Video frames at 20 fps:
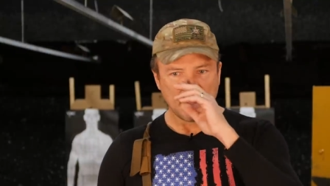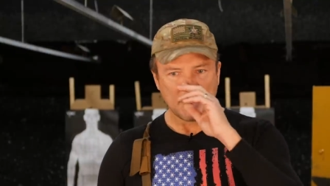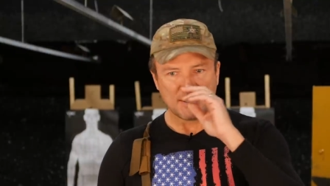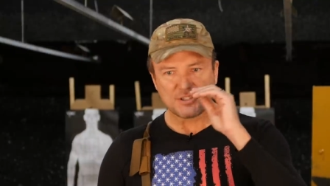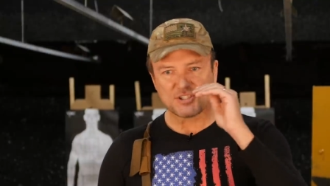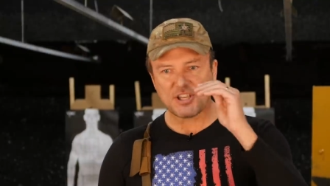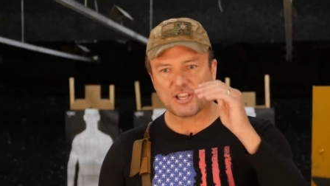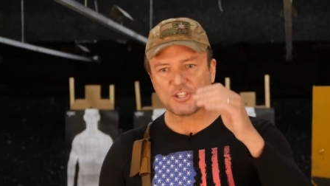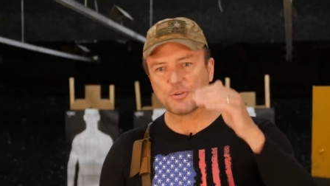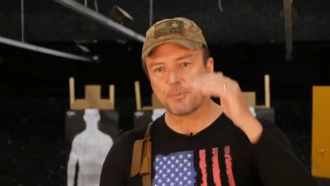
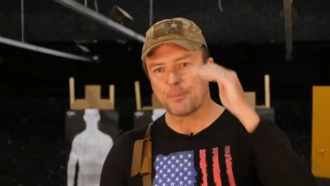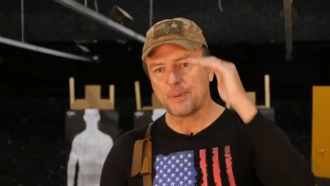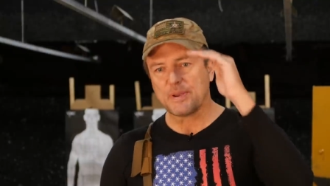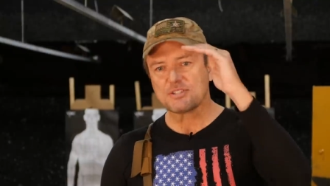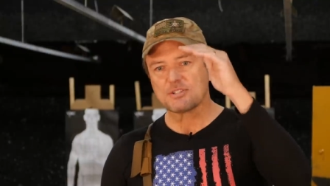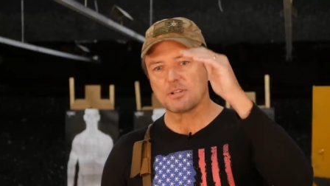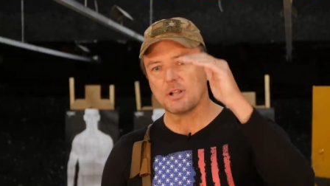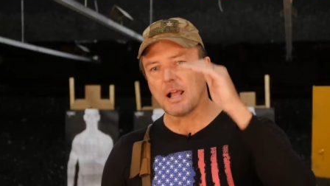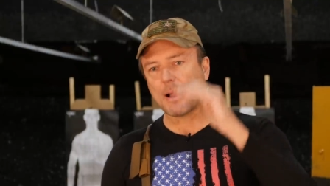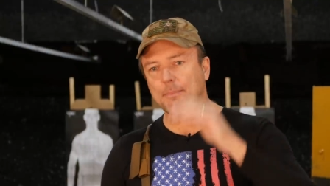Set your
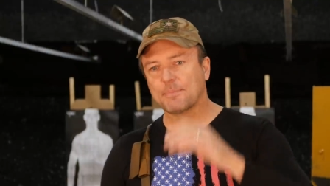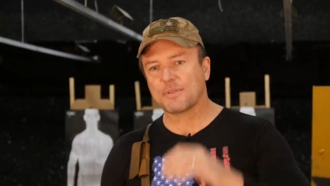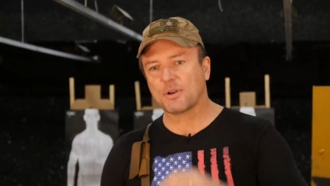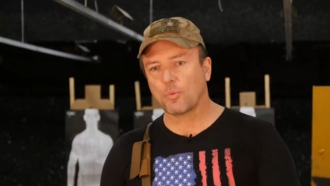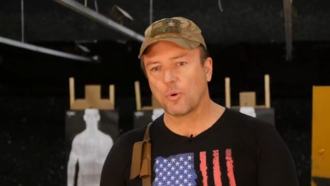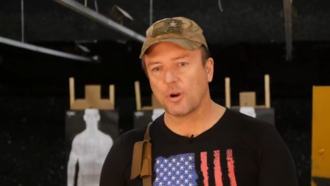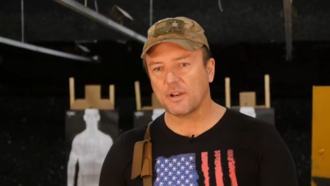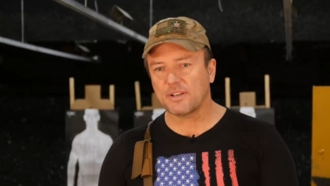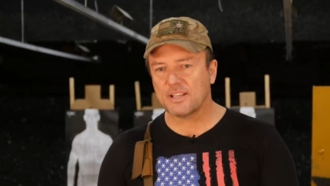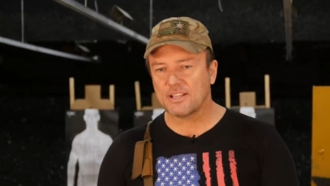pistol optic
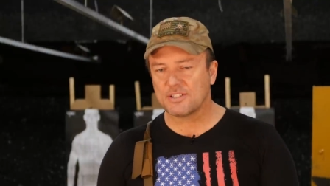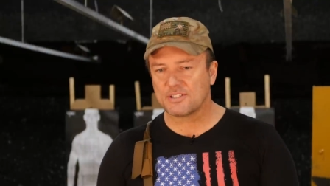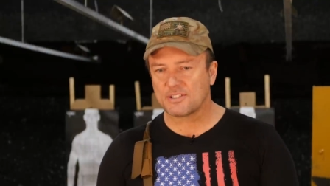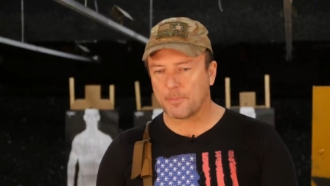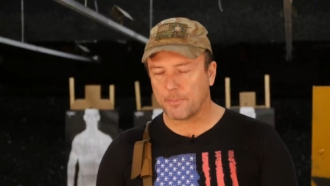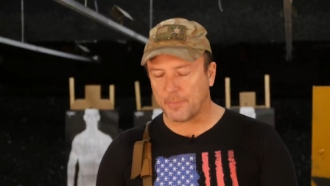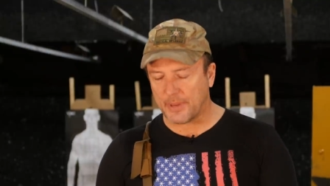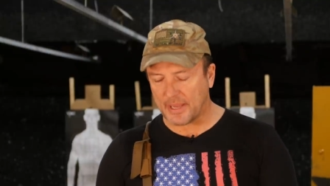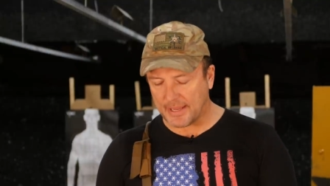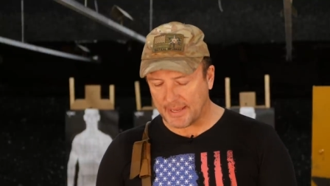where it needs to
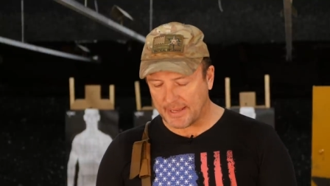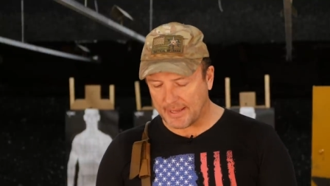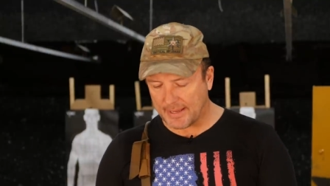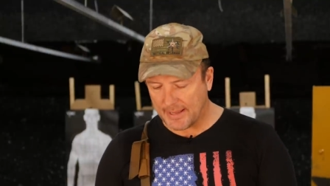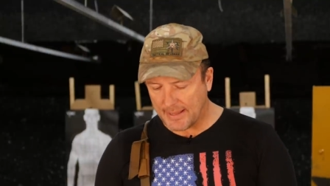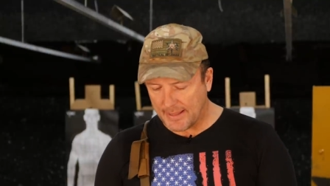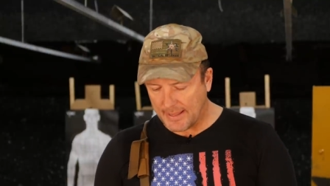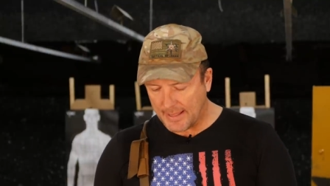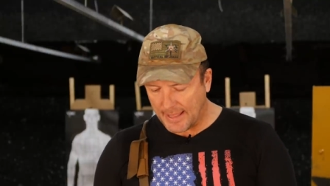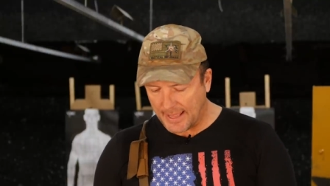be,
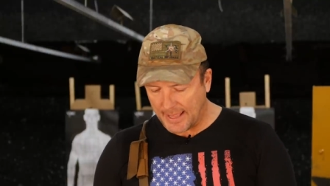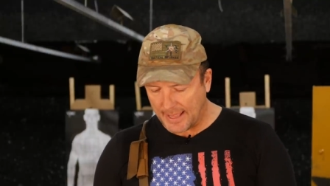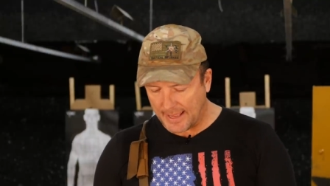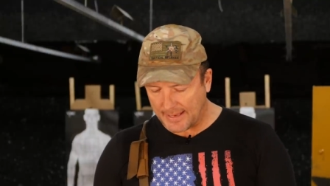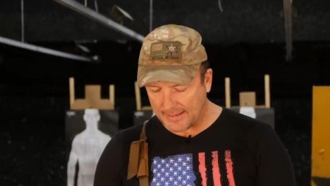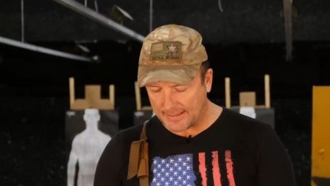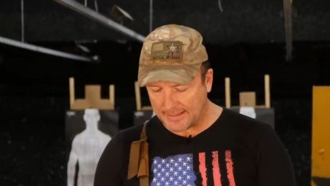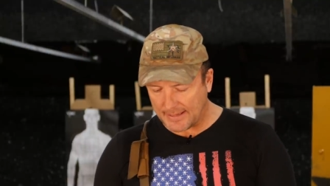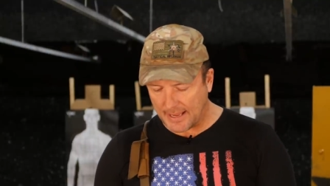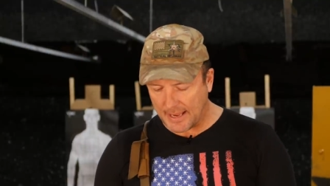
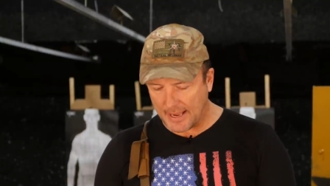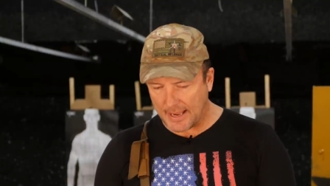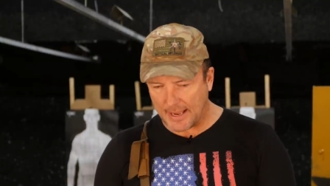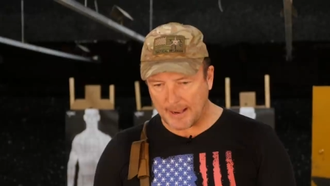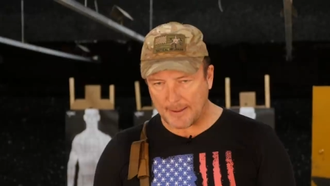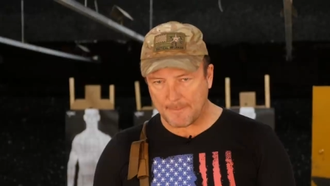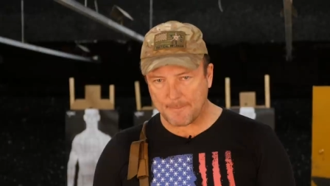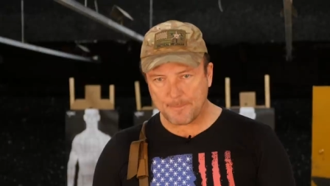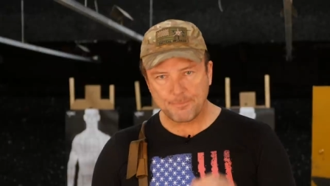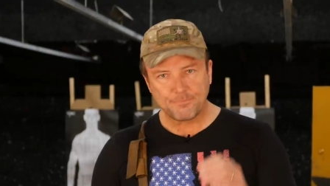and
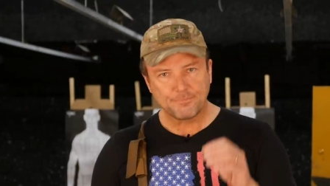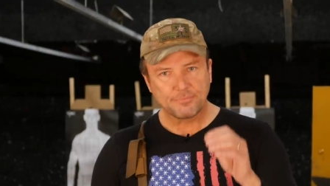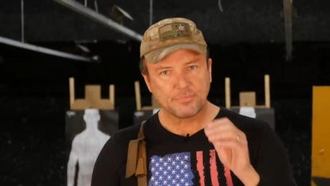um,